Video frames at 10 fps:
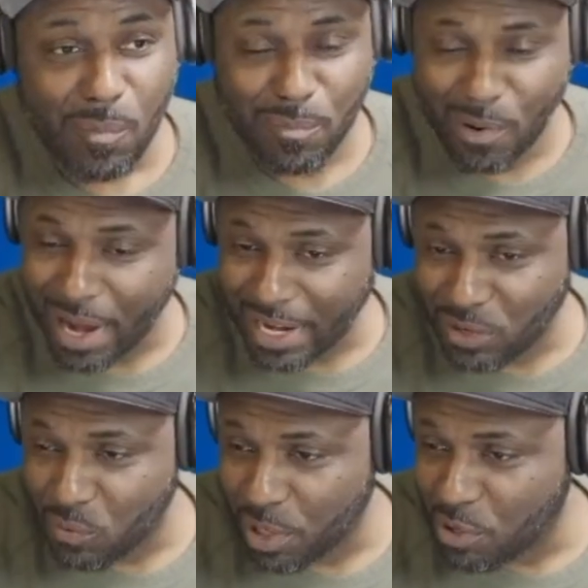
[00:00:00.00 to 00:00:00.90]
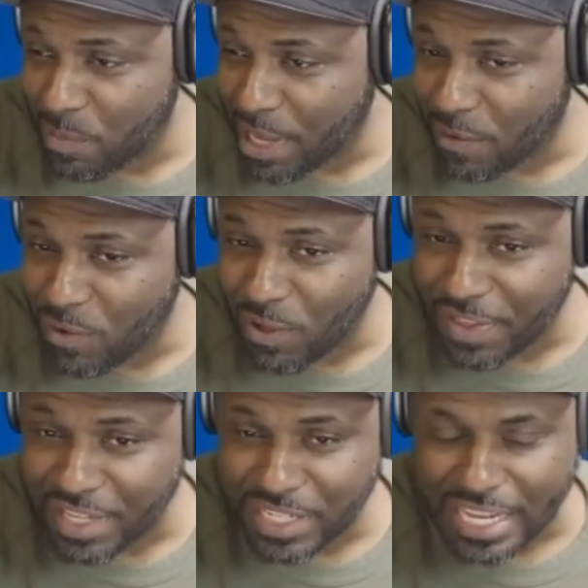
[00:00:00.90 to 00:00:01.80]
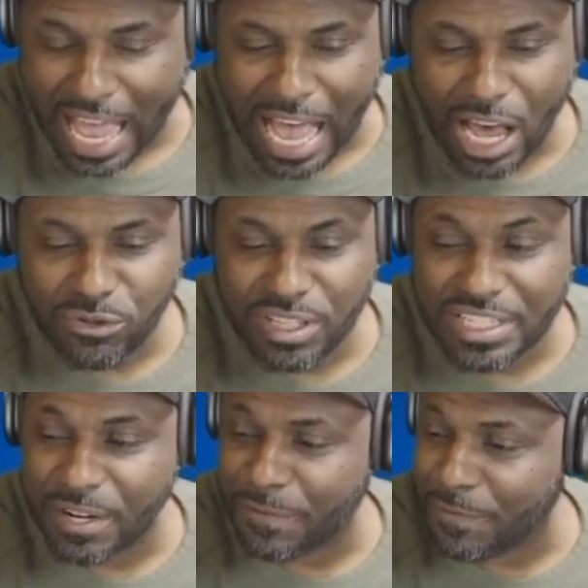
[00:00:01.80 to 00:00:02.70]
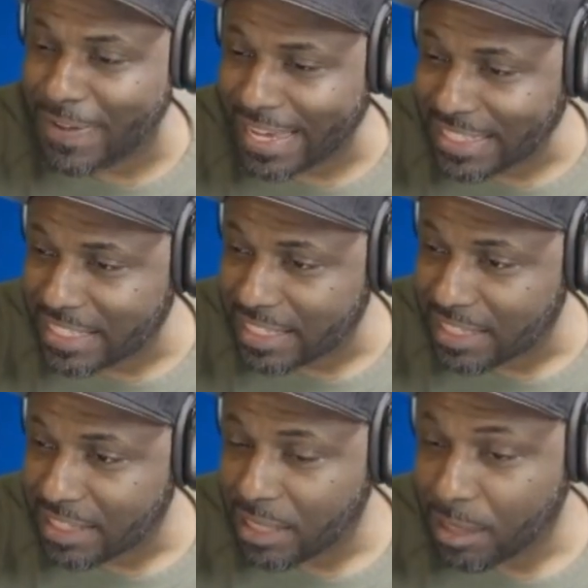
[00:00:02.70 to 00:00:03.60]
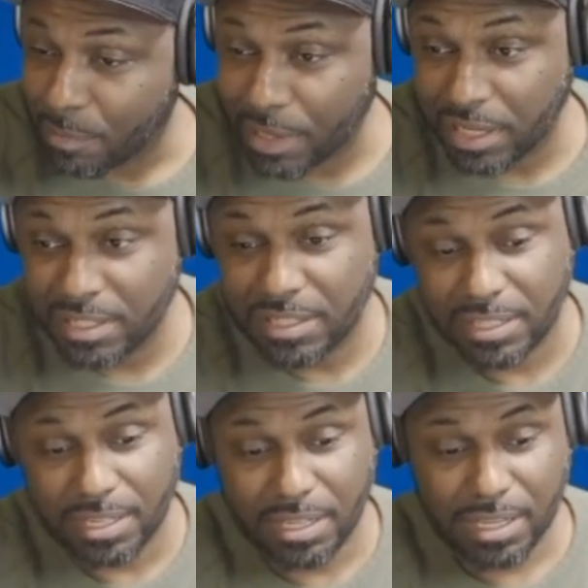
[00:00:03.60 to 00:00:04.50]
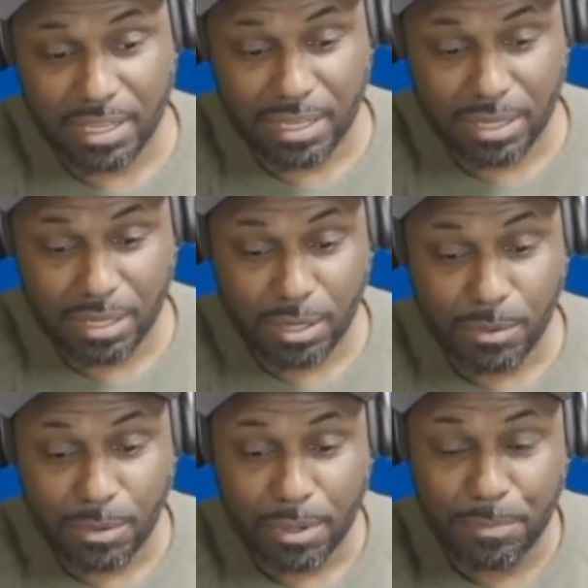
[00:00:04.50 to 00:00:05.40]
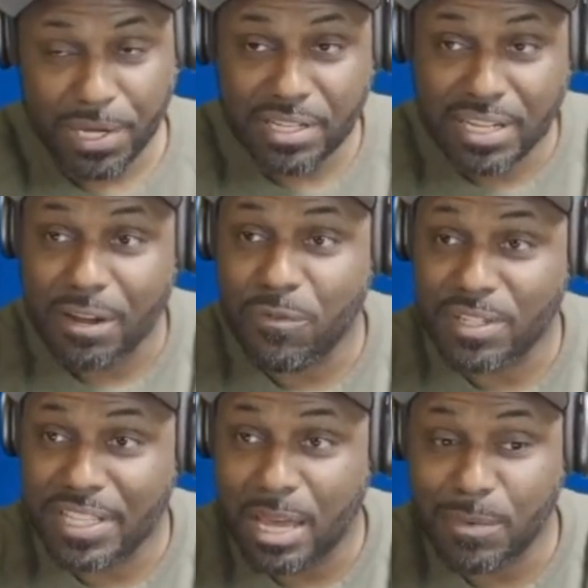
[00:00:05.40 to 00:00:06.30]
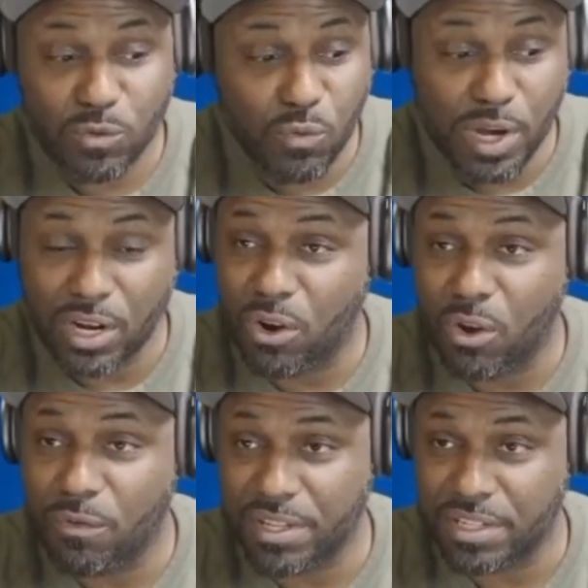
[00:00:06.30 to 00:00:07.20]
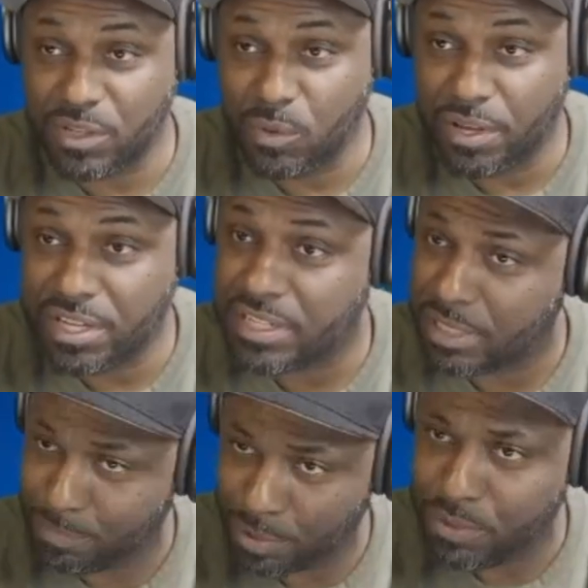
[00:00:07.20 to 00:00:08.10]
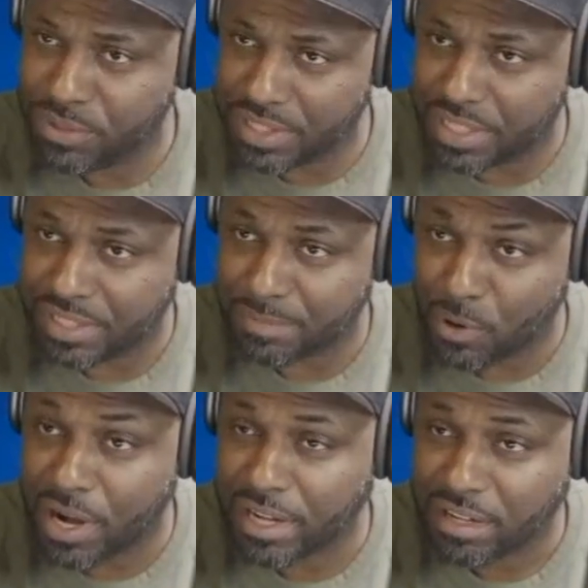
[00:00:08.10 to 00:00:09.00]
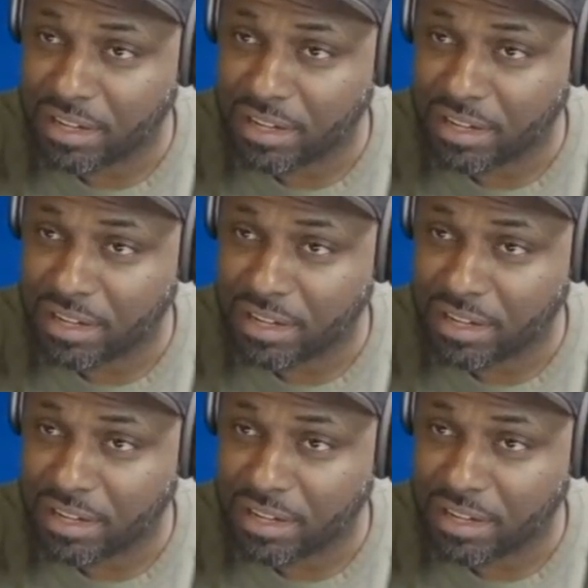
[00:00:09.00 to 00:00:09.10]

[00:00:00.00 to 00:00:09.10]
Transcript: Brian, what do you make of all this? How does it affect? Because Peter Safran's name is written all over this as well. He's, he's producing this, Brian.